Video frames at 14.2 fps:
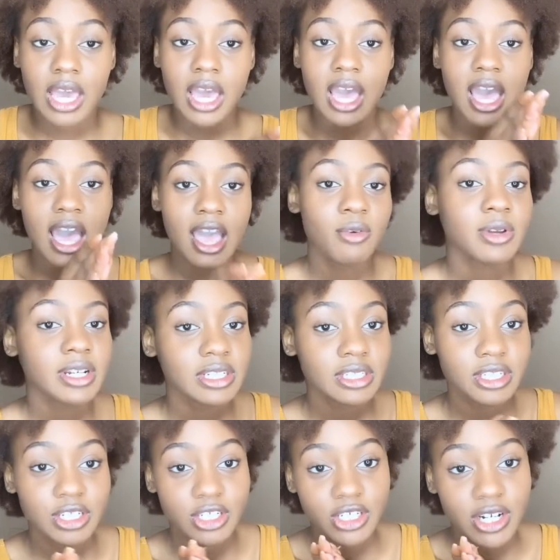I went into
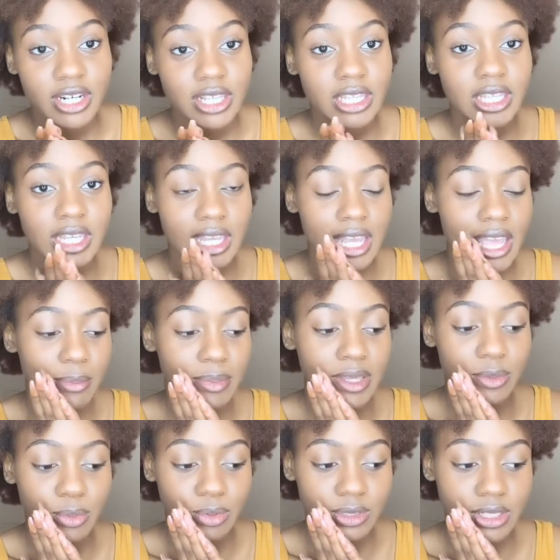the journey looking at
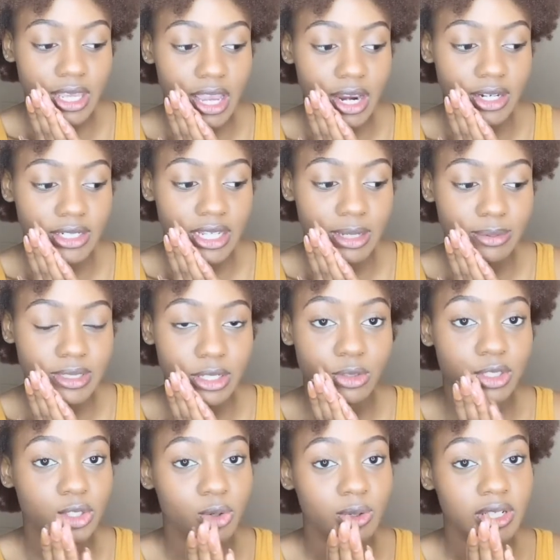people's hair types that was
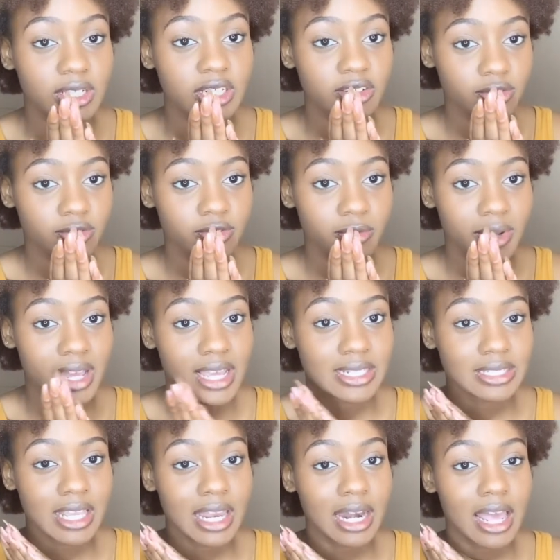totally different from mine,
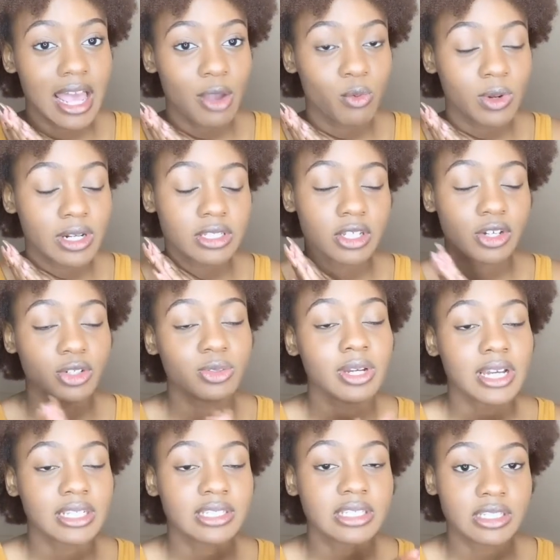and I want to tell you
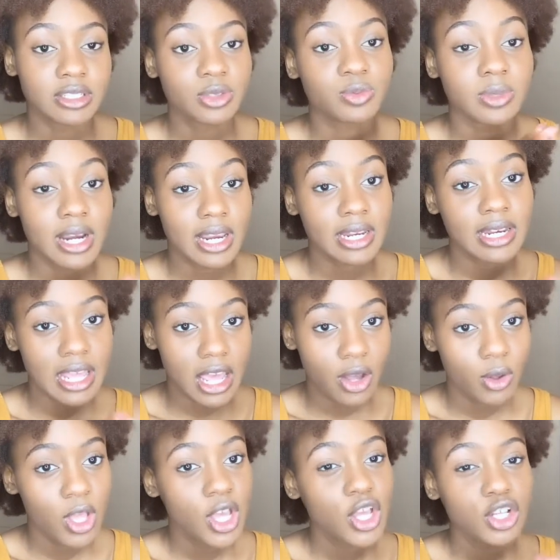guys this right now.
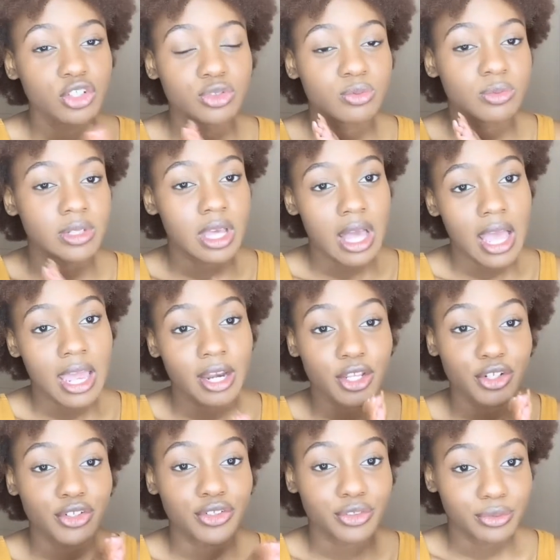Do not
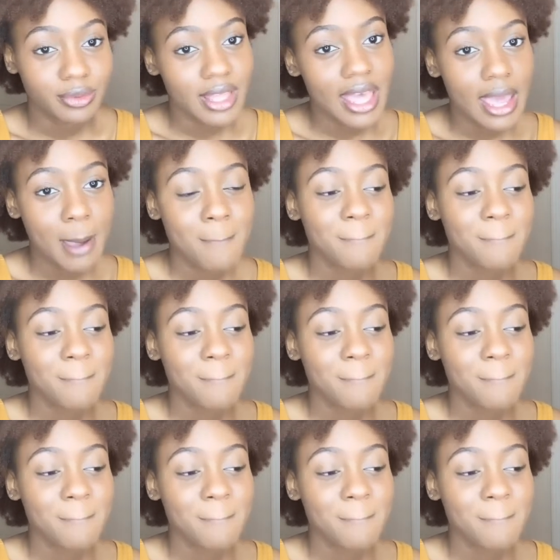do that.